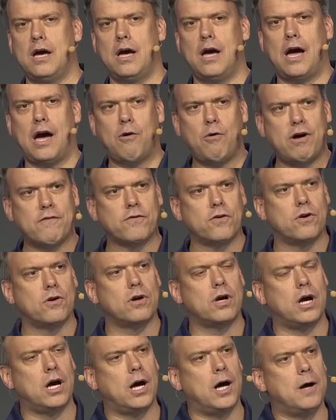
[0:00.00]

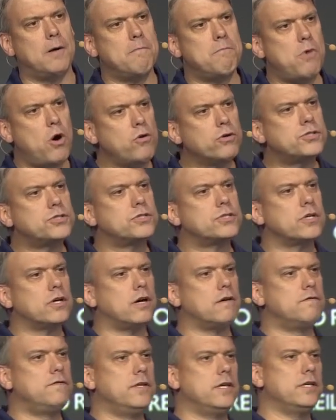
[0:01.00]
However, uh, most
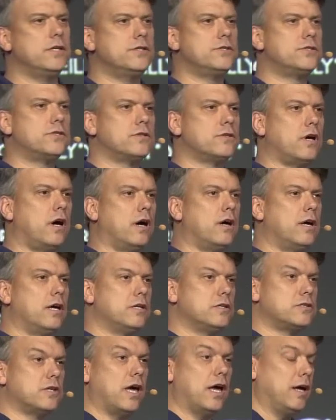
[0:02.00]
of these
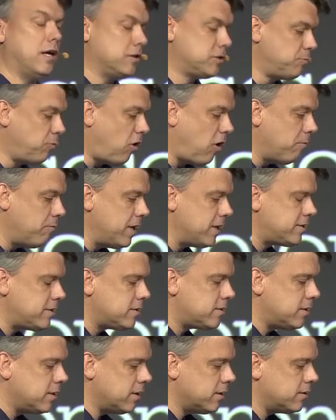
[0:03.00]
uh, uh small
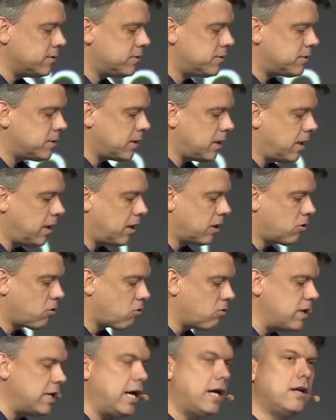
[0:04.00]
businesses uh,
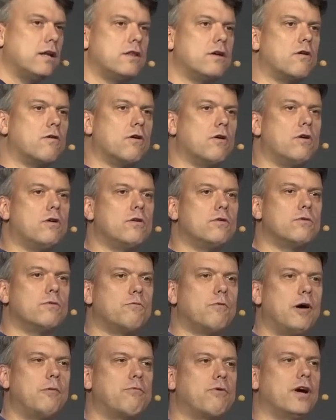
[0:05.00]
create their own
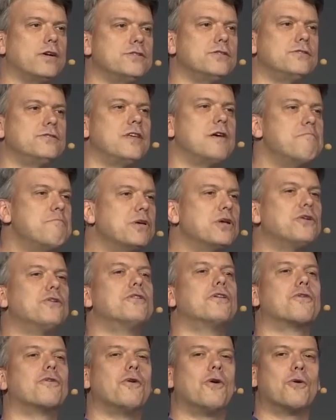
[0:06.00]
web presence. They
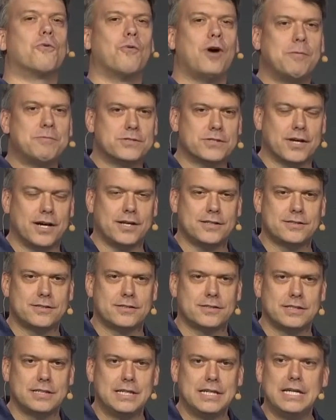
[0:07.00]
build their own
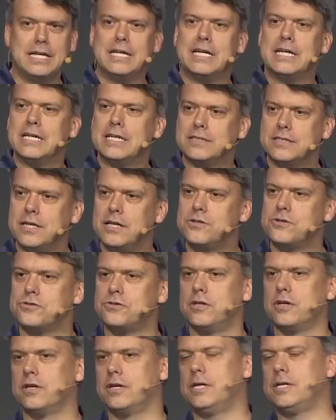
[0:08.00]
websites. That's an
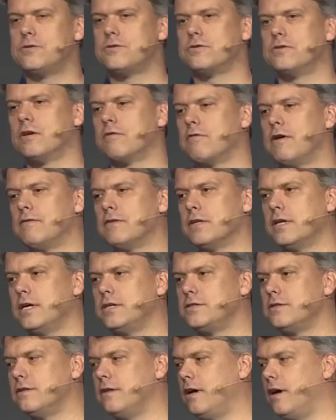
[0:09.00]
interesting, interesting
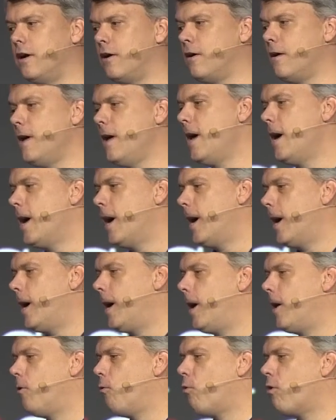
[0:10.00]
revelation there.
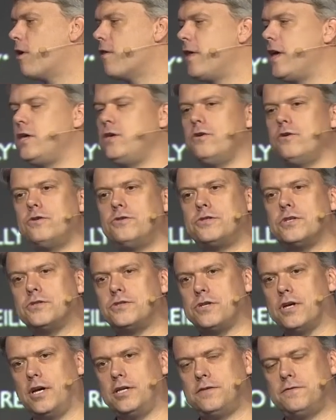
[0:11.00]
Uh, what do they use the
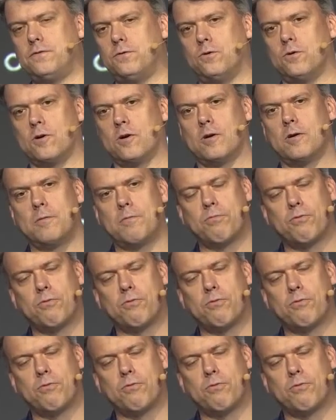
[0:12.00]
sites for?